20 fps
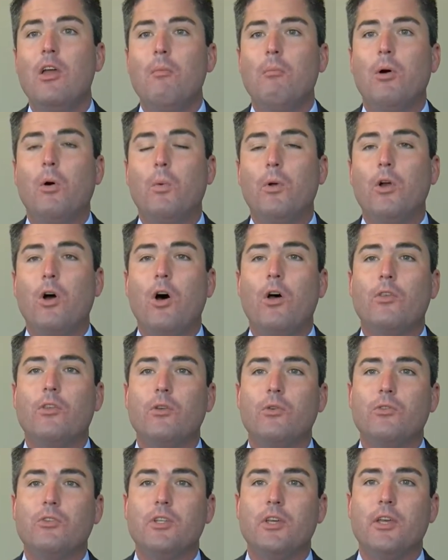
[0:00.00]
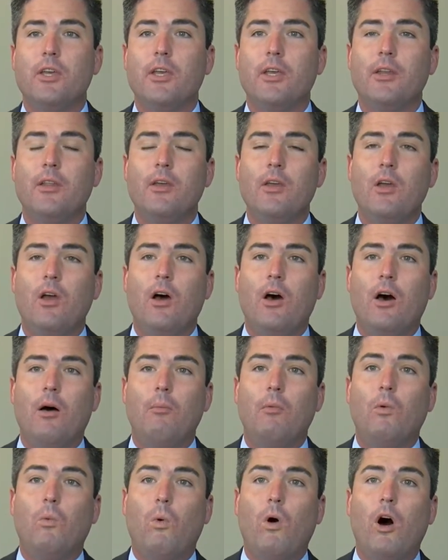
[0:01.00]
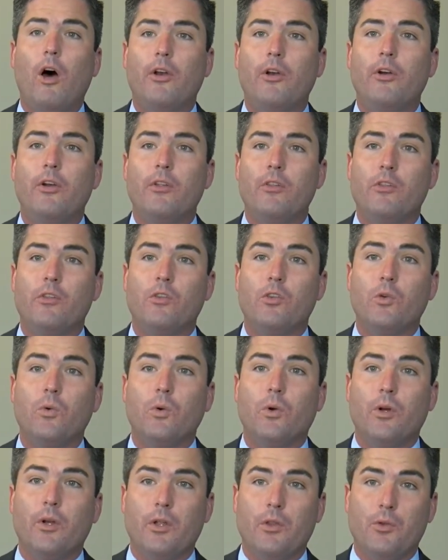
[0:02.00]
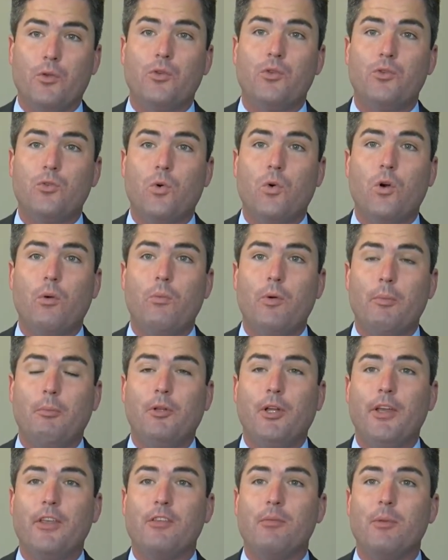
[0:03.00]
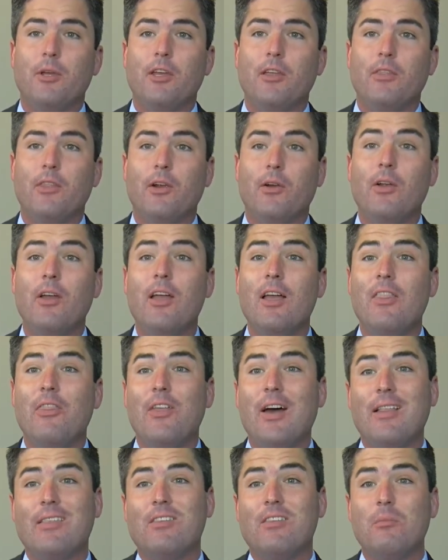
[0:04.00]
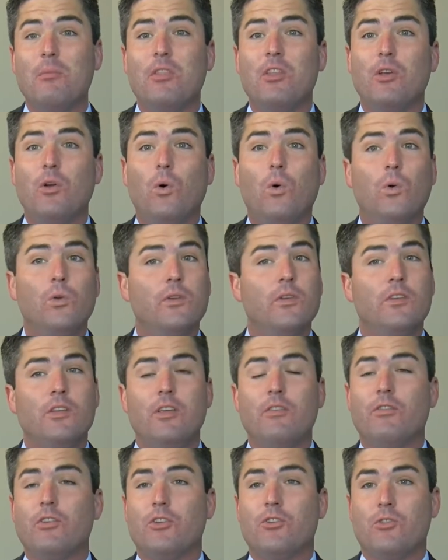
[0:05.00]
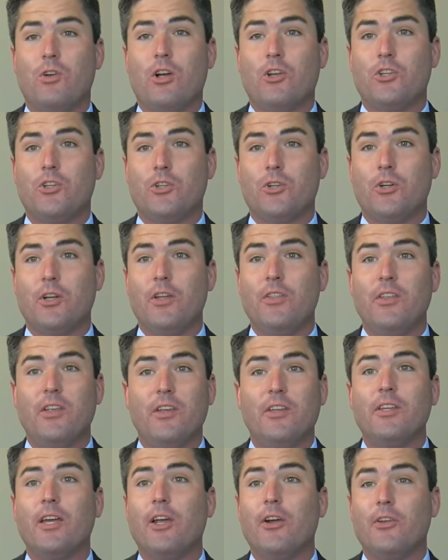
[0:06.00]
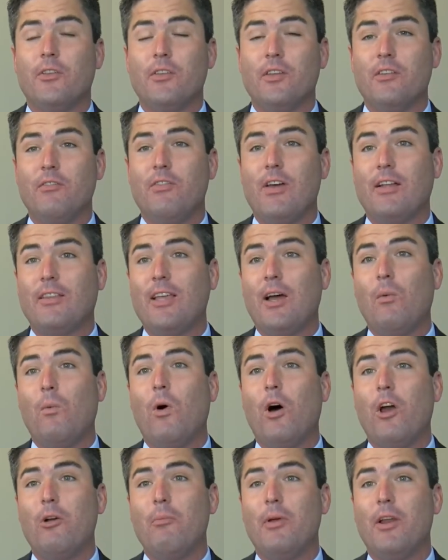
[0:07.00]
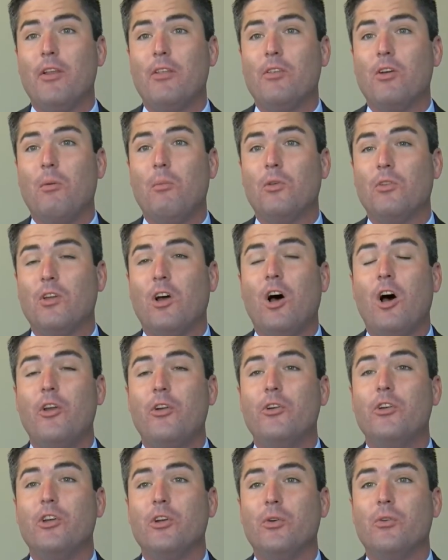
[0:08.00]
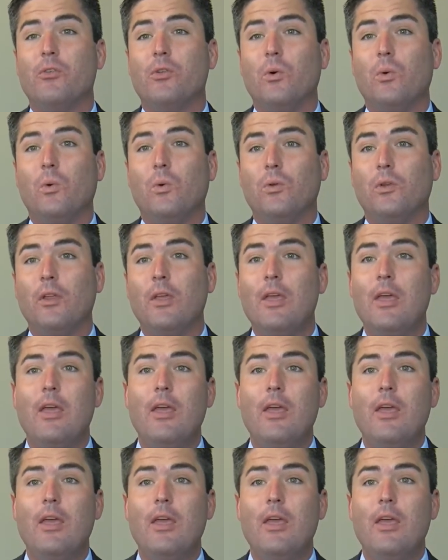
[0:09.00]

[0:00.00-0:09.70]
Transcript: but we also did water and sewer and storm replacement in there. That's some of the oldest infrastructure in the entire city. In fact, that water main is almost 100 years old.